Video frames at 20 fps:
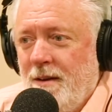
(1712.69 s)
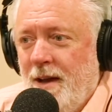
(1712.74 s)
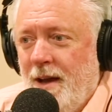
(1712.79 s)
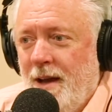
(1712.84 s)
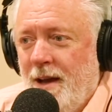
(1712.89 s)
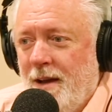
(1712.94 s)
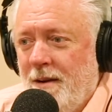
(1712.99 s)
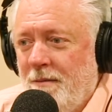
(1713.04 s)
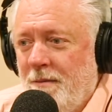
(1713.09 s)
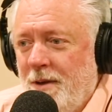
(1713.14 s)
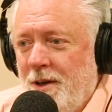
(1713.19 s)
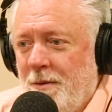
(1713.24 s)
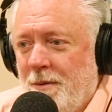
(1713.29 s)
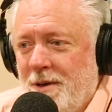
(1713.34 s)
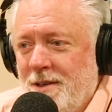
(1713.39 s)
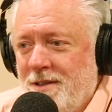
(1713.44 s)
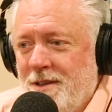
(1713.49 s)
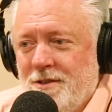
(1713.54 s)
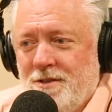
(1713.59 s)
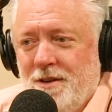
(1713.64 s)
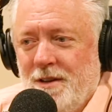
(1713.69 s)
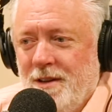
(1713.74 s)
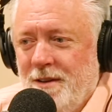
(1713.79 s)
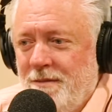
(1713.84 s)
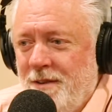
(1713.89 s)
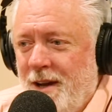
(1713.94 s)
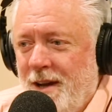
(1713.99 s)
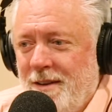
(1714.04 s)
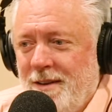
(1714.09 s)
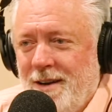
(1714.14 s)
And, my sister
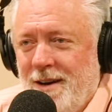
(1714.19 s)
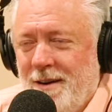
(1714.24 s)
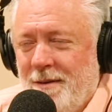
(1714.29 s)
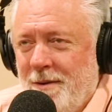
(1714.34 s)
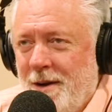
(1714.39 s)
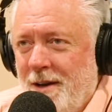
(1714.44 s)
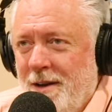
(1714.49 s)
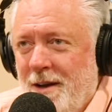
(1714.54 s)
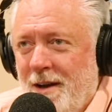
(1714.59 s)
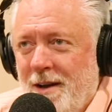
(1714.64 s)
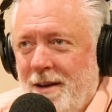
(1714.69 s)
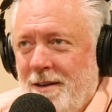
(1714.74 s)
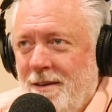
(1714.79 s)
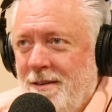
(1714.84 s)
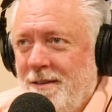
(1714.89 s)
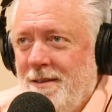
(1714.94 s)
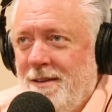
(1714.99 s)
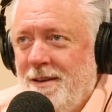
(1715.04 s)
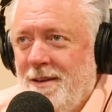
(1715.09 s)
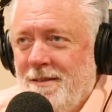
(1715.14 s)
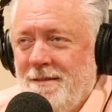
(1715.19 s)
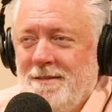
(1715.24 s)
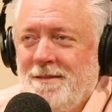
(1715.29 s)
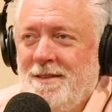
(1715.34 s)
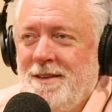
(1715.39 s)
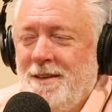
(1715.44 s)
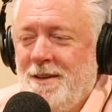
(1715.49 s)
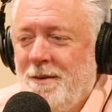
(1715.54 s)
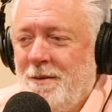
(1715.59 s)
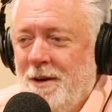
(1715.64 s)
lived down there. And
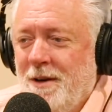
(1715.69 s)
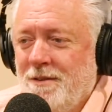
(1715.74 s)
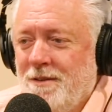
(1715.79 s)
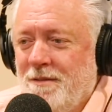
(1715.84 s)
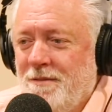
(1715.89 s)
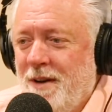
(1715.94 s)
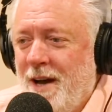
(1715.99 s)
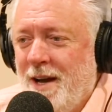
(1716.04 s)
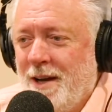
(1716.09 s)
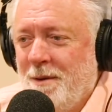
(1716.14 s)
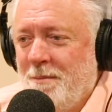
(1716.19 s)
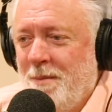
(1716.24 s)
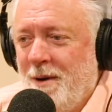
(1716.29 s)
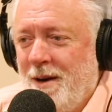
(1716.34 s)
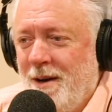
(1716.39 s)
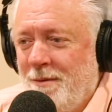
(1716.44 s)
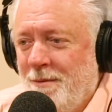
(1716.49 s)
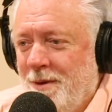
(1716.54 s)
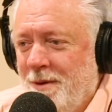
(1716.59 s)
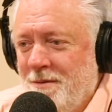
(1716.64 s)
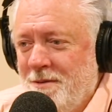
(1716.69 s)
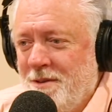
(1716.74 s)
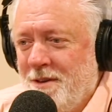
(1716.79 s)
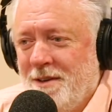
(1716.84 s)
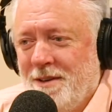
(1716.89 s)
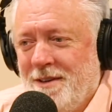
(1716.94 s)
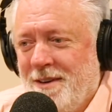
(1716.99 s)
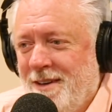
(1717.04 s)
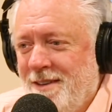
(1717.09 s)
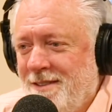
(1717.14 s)
when I was a vagabond, when I was
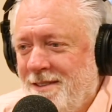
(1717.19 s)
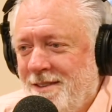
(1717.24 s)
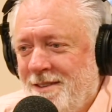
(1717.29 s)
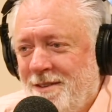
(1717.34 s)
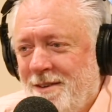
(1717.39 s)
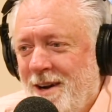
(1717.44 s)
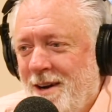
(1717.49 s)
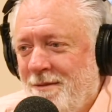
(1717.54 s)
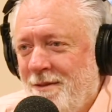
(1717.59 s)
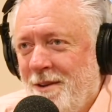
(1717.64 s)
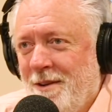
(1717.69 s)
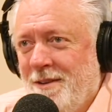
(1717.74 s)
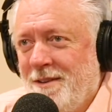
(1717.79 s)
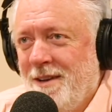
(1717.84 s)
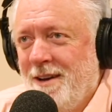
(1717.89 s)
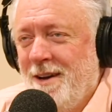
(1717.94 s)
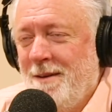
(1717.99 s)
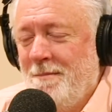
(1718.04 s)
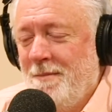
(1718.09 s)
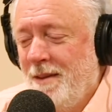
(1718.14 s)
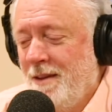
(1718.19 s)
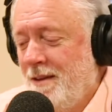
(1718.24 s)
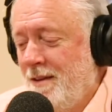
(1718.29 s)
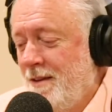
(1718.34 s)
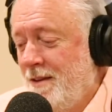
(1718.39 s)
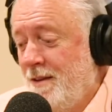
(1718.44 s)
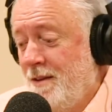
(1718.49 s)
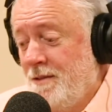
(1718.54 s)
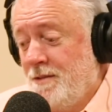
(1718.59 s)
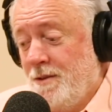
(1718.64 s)
younger, I used to drive all the time.
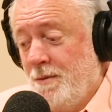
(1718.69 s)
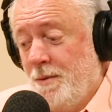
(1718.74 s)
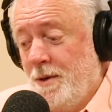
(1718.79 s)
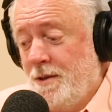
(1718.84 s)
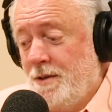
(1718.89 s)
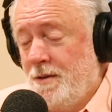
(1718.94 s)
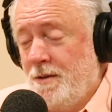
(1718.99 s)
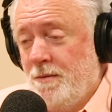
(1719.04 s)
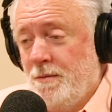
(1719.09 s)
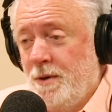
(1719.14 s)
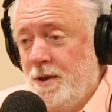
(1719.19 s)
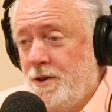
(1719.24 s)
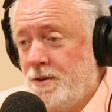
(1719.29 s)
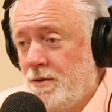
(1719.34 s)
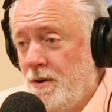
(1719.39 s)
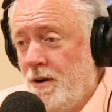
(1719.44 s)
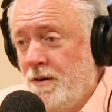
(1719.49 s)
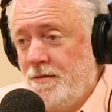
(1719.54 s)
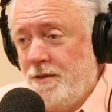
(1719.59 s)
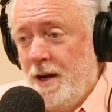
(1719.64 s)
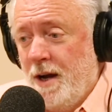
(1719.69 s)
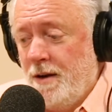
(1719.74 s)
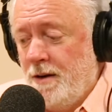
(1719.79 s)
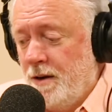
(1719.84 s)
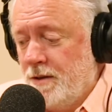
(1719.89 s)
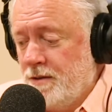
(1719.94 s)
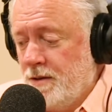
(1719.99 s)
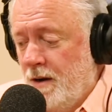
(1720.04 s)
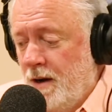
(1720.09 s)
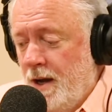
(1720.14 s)
So we drove down
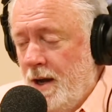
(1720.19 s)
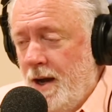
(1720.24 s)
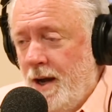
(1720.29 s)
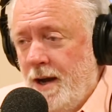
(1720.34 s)
there. So